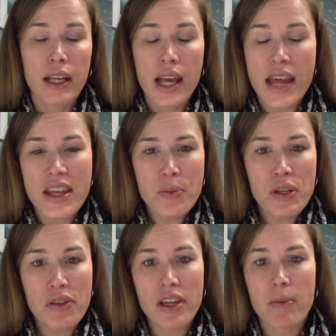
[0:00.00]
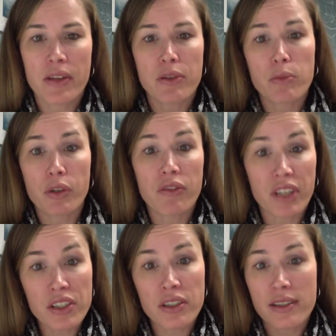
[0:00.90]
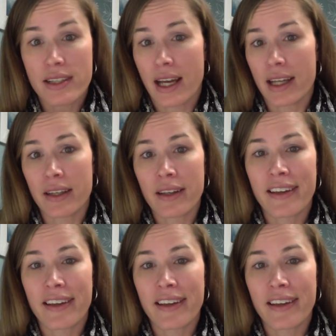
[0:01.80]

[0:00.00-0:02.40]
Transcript: And then when you think about the motivation side,